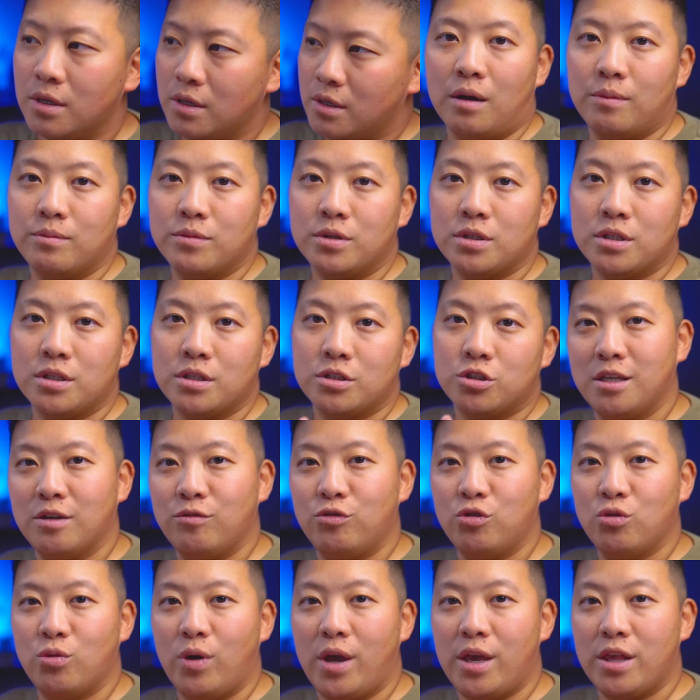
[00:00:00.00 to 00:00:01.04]
I'm going to give
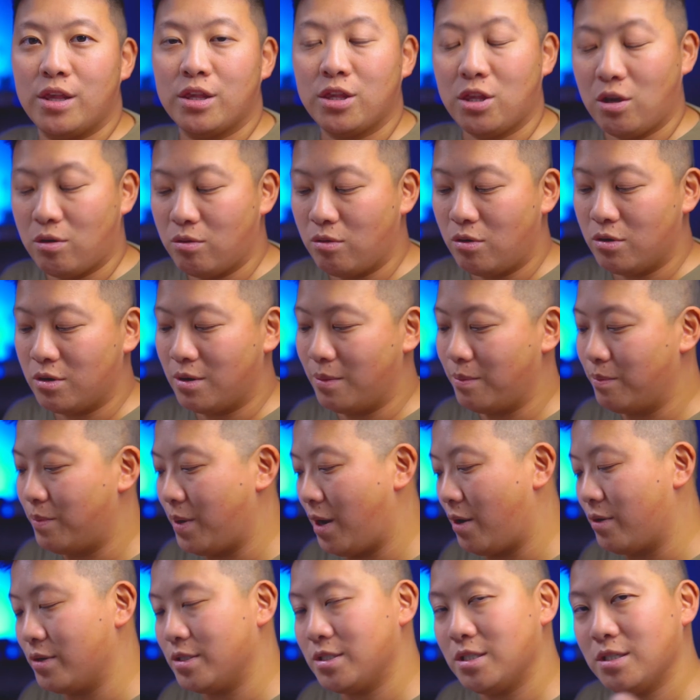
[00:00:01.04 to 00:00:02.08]
you a thorough
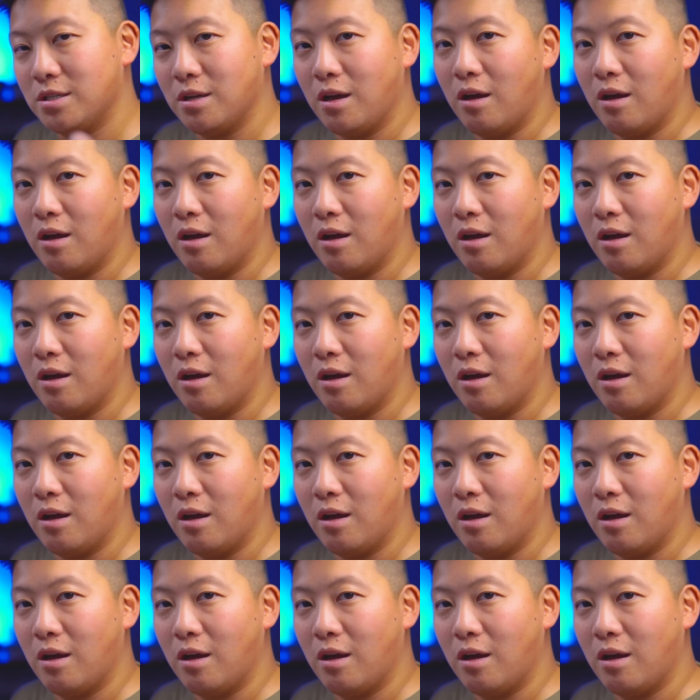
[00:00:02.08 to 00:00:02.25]
comparison